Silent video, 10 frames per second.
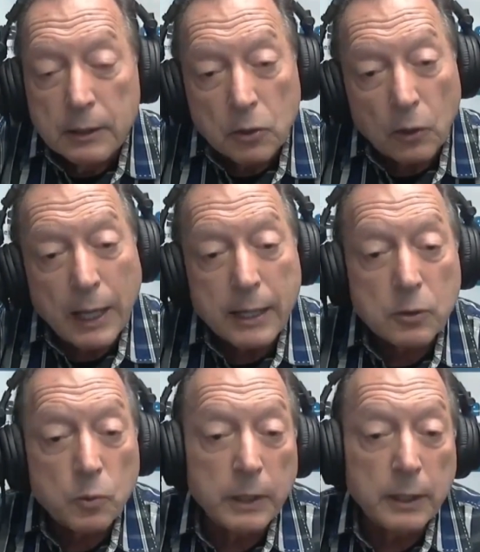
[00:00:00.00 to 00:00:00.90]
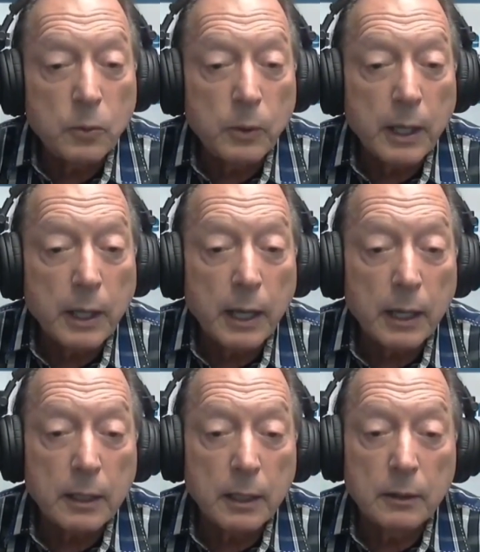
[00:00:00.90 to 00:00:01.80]
So last week, we
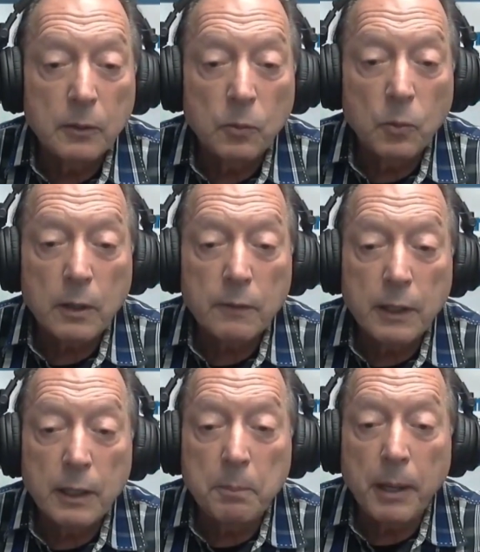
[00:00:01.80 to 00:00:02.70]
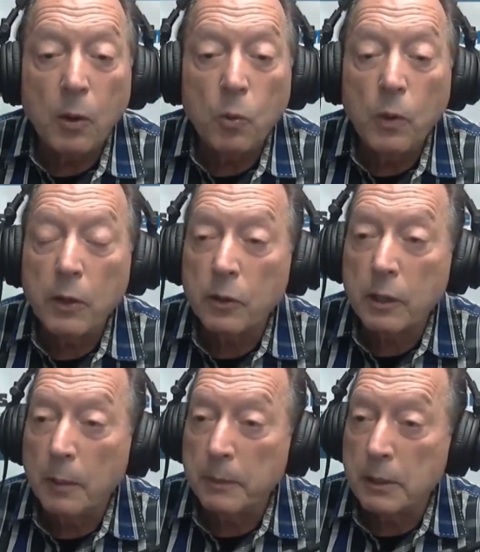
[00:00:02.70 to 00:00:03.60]
had uh, one of the bellwether
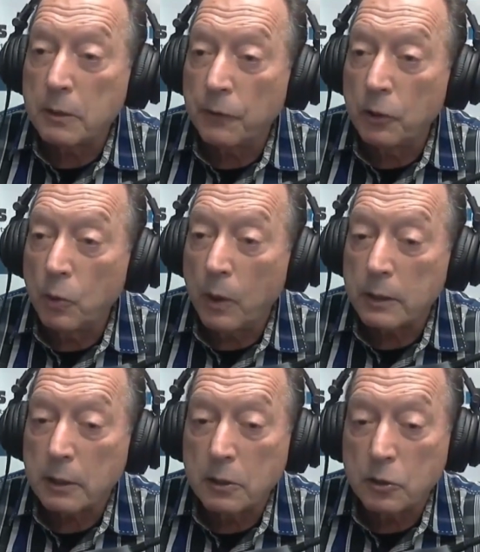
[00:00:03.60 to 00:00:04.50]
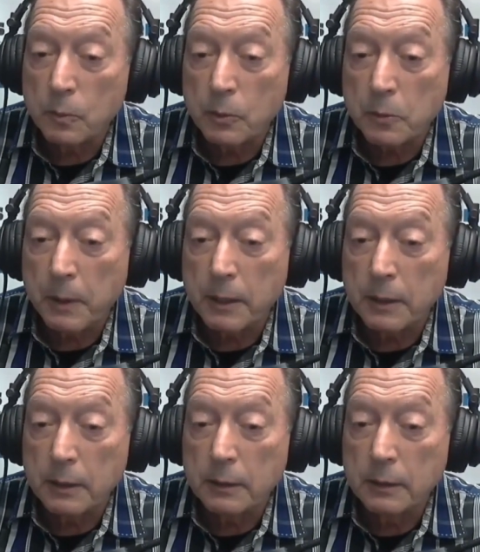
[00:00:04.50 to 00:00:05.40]
companies for U.S. consumer
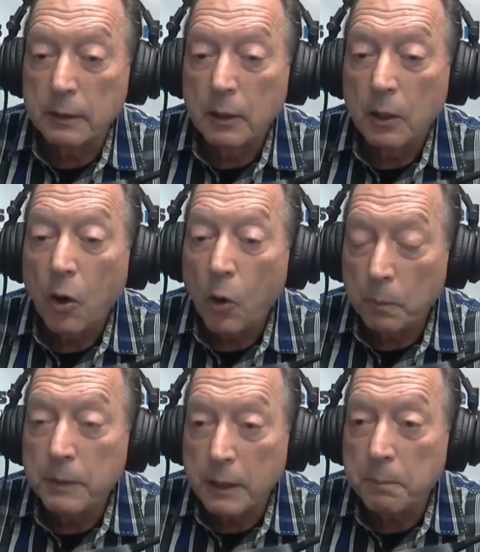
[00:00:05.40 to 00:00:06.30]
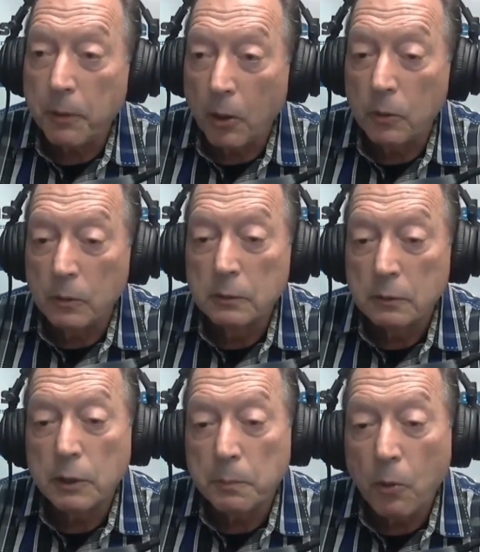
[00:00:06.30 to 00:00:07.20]
spending, Home Depot,
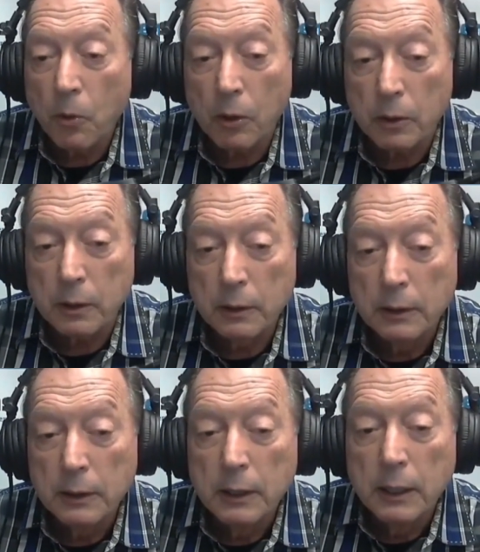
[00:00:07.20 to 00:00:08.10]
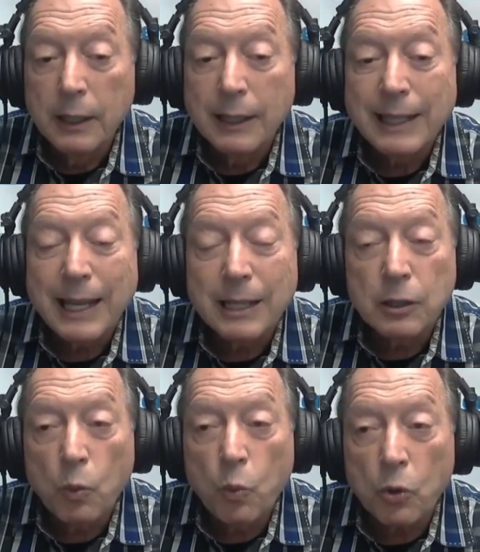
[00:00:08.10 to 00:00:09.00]
report. They
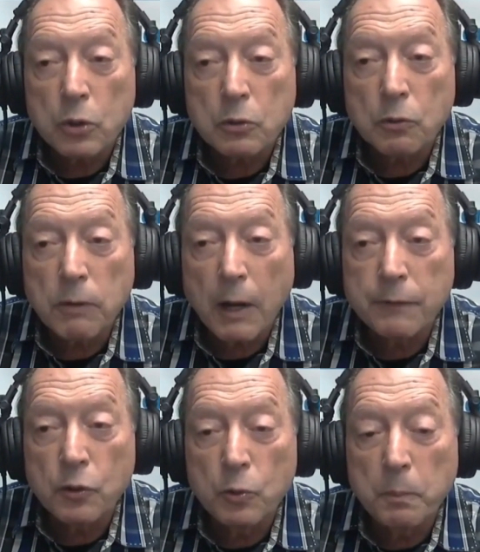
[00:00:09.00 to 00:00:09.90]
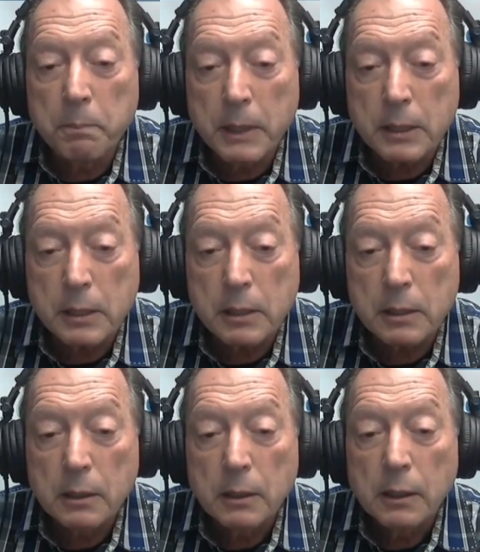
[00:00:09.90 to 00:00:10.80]
had the worst revenue
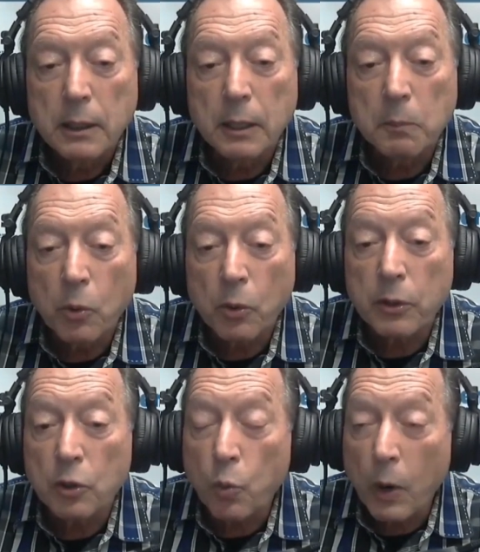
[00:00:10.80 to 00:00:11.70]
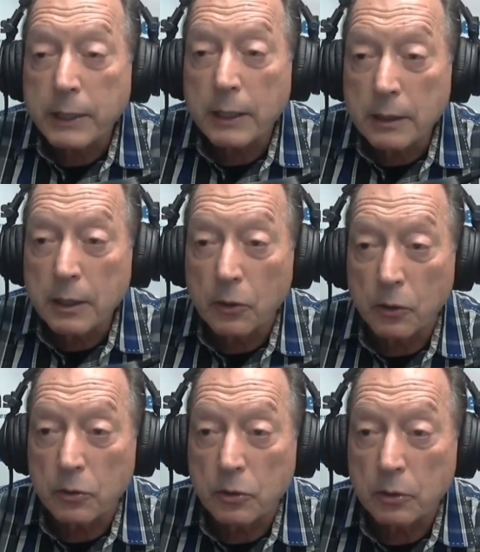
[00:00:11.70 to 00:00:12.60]
miss in more than 20
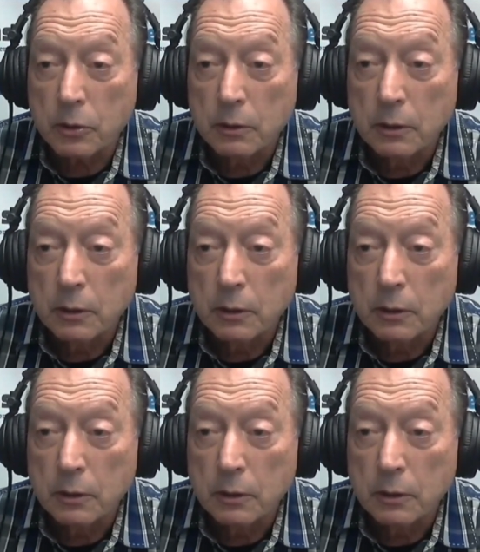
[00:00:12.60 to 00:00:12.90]
years.